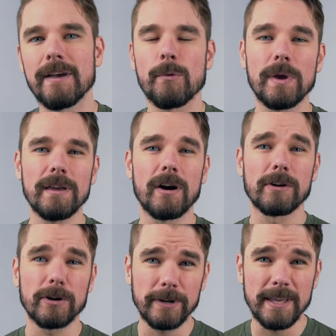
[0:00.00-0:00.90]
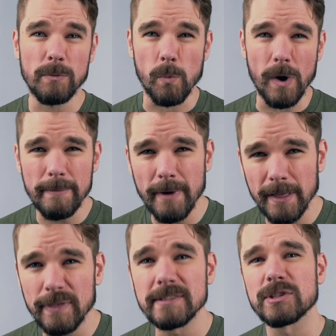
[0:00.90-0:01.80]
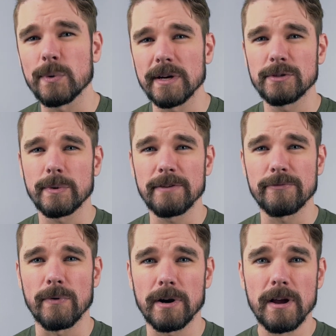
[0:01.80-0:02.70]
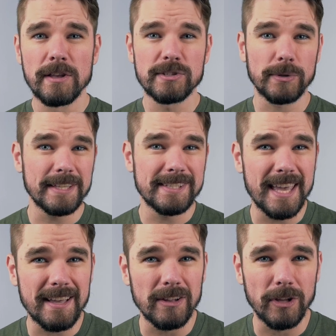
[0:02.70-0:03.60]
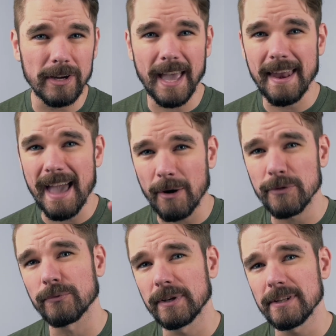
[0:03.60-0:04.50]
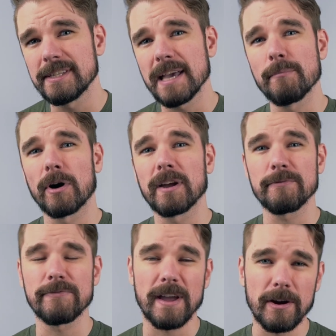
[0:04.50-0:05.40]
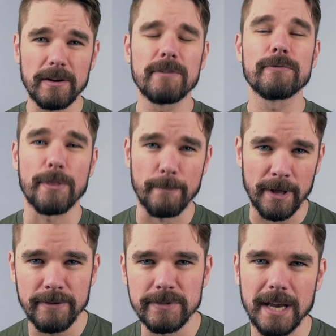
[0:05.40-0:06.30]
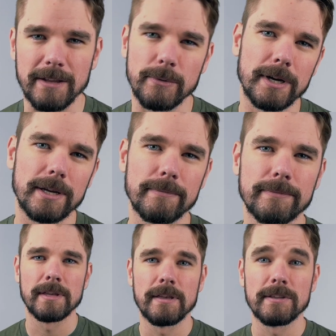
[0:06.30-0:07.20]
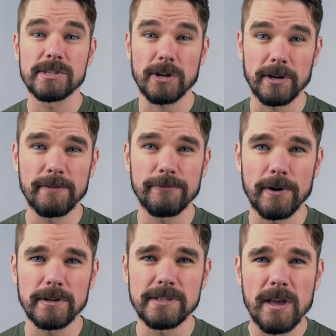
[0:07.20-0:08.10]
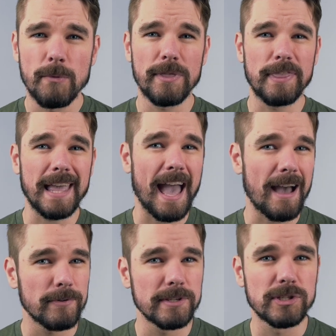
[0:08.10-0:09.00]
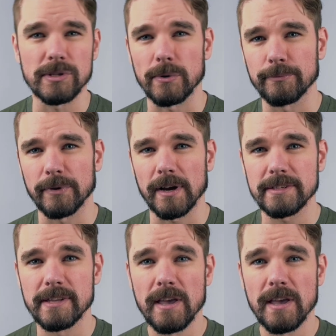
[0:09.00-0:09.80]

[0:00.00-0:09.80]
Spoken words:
We are already 1 month into 2024, so let's take a look at how the real estate market fared for the month of January. Starting first with the average sold price.